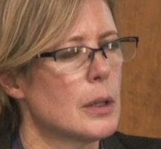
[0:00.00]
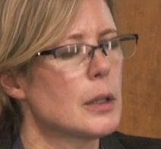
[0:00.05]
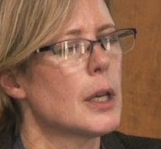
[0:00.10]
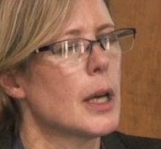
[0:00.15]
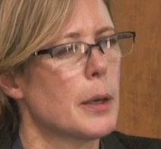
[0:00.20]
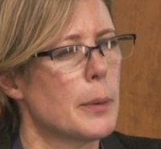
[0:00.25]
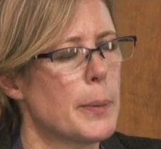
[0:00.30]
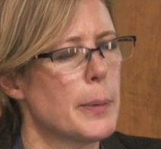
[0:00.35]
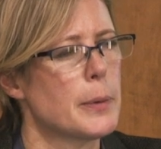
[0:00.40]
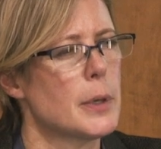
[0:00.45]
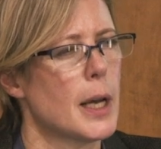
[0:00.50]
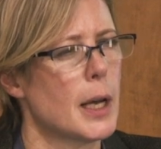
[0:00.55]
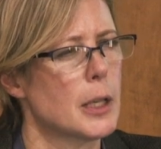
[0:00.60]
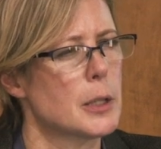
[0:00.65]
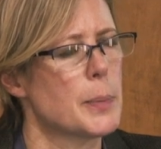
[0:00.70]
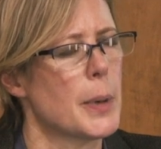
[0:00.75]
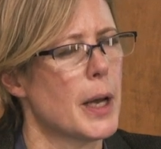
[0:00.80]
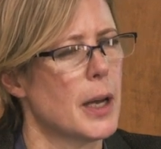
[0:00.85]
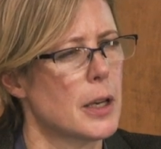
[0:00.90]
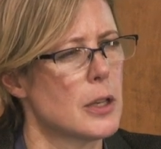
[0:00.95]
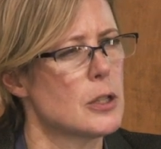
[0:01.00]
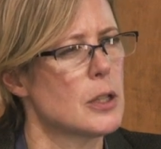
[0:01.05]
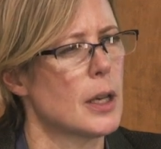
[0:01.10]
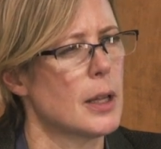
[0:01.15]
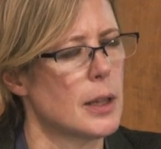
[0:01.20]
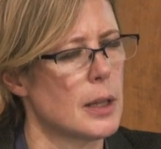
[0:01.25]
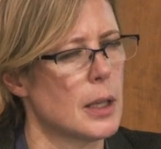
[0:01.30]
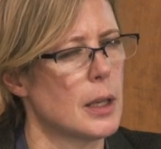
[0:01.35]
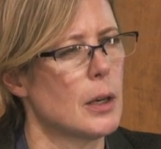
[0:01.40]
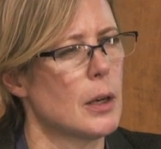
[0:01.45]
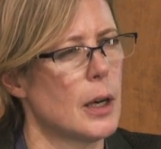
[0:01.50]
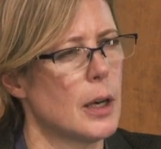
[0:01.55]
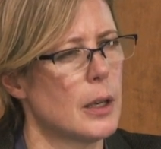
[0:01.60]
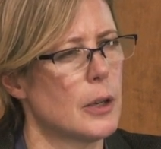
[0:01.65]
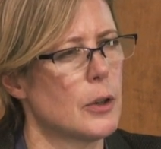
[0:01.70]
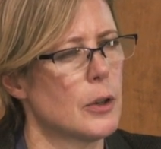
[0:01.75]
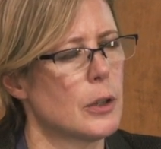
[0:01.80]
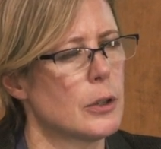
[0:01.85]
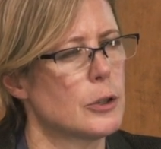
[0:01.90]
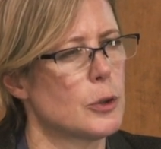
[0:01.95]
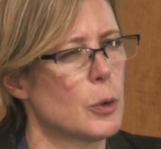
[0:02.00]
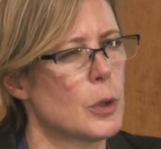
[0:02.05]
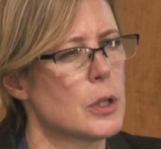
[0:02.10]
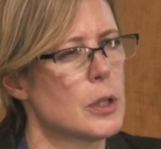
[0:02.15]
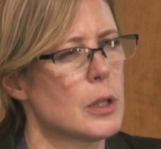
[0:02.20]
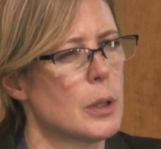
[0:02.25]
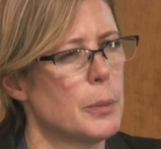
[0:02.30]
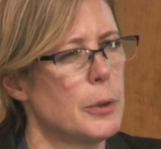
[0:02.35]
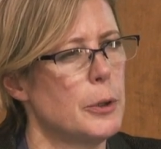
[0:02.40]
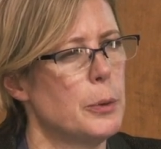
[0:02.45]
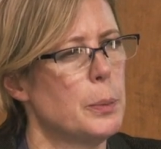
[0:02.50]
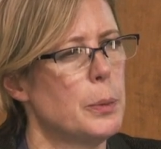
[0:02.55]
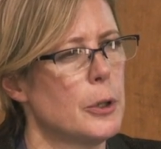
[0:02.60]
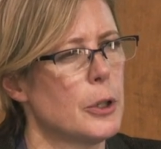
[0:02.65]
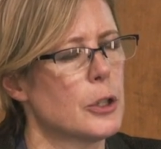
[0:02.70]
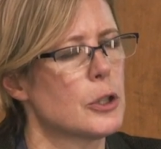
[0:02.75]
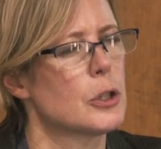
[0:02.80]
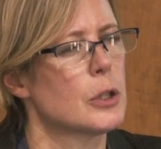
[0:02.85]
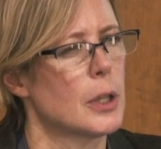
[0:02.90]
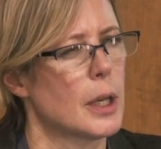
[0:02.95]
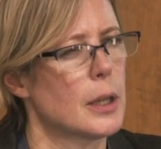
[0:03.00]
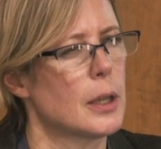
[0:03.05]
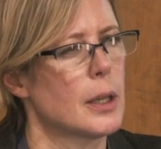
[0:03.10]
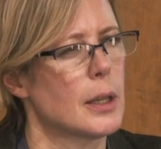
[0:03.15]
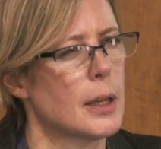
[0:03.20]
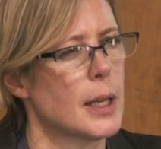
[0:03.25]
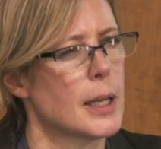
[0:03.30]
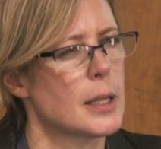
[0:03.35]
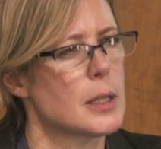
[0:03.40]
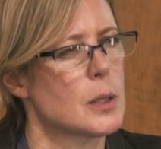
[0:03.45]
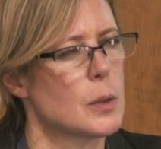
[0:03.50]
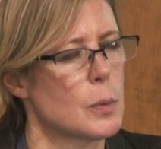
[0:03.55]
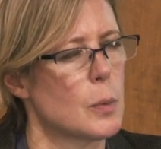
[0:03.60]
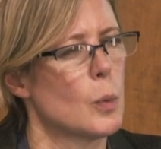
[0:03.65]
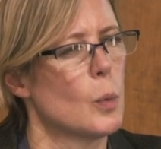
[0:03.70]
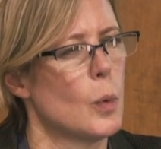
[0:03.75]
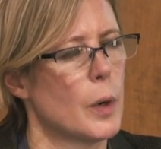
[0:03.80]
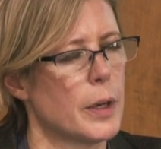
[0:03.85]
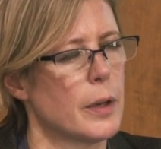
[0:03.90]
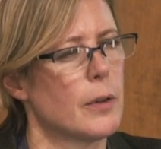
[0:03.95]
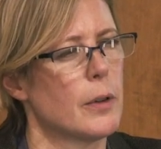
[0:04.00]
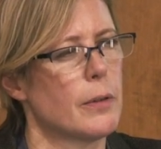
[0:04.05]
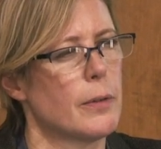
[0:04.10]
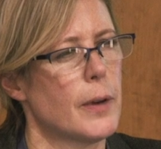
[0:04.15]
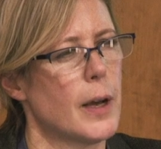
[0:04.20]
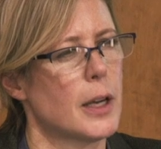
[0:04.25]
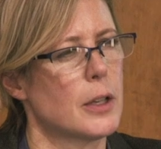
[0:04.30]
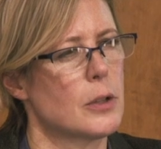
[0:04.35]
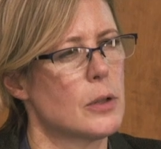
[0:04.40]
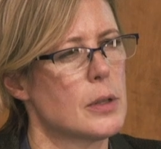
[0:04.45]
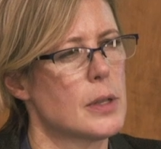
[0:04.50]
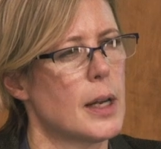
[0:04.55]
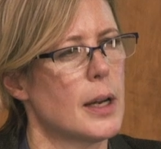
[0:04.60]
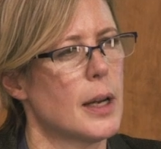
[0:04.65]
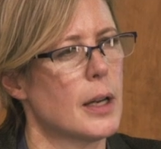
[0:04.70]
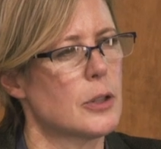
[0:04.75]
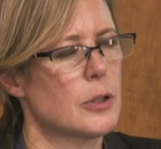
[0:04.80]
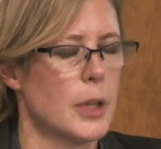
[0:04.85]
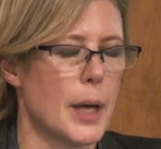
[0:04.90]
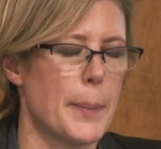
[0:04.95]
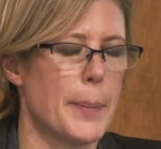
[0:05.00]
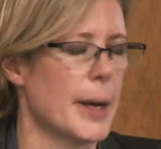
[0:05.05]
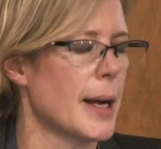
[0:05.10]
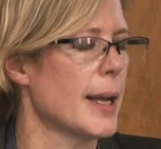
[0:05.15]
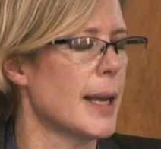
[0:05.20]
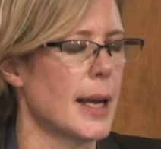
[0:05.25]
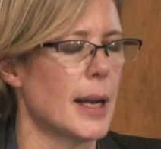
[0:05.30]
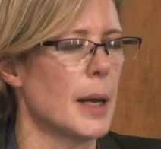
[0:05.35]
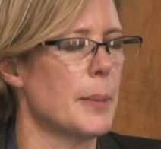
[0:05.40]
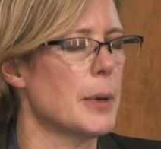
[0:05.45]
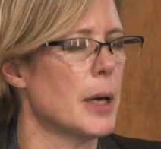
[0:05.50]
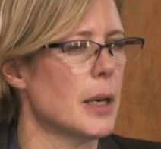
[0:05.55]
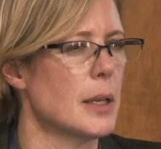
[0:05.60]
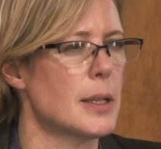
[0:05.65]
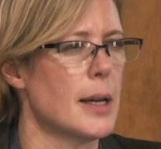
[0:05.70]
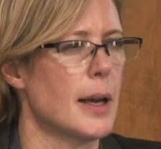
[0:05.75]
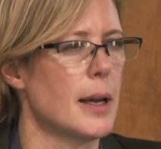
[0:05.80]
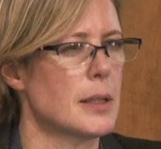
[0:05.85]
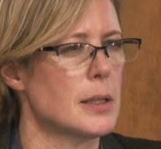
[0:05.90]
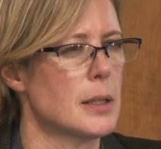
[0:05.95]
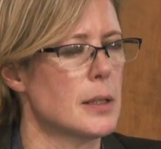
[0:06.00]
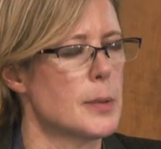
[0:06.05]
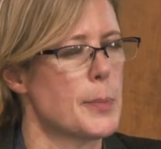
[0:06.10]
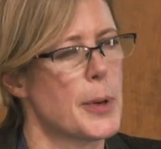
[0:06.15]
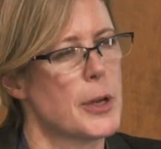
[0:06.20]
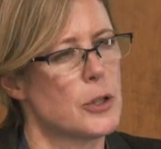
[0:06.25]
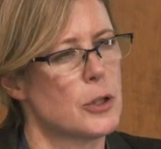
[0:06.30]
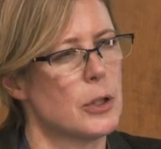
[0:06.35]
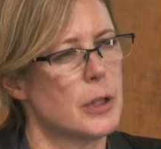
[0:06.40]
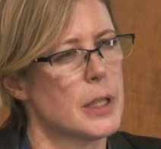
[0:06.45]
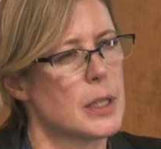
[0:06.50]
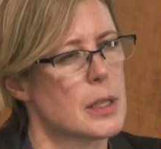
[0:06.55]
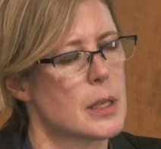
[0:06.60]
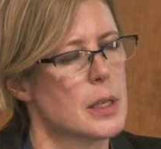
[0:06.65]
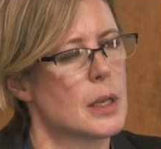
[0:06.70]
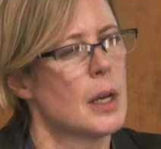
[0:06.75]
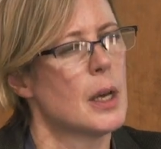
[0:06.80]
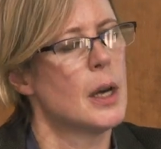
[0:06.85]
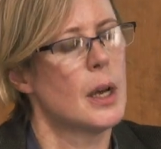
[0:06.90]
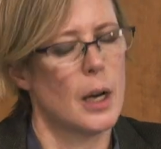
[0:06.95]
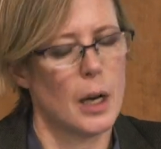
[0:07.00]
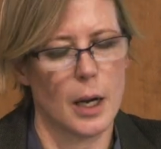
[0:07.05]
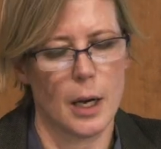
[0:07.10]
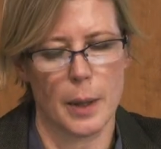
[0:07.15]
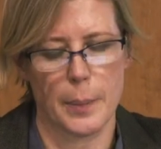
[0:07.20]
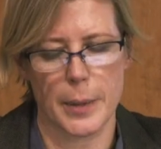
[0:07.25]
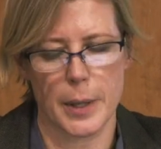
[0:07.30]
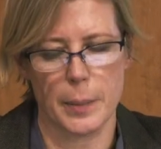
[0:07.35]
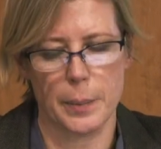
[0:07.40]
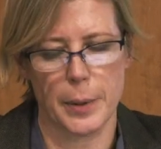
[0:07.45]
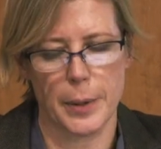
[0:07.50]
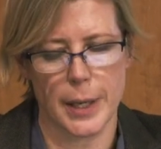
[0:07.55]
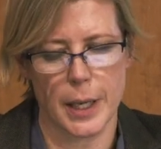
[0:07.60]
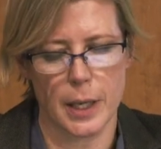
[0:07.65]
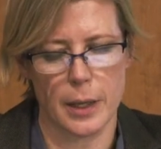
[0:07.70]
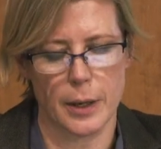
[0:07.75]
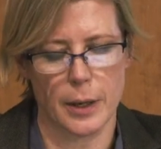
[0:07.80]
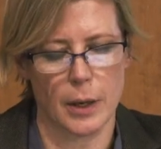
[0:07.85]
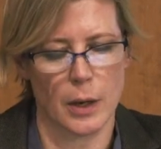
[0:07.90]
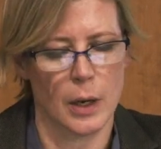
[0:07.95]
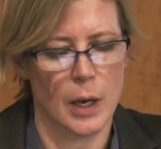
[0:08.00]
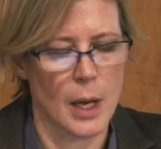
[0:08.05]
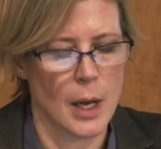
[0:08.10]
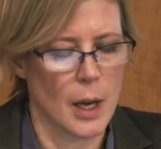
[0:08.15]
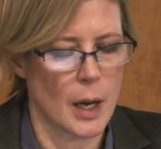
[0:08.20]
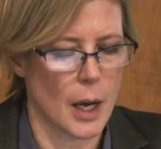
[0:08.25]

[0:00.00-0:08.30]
Tax package, I think, under George W. Bush. I think that's one of the factors that actually, but again, I'm not a tax specialist in play there.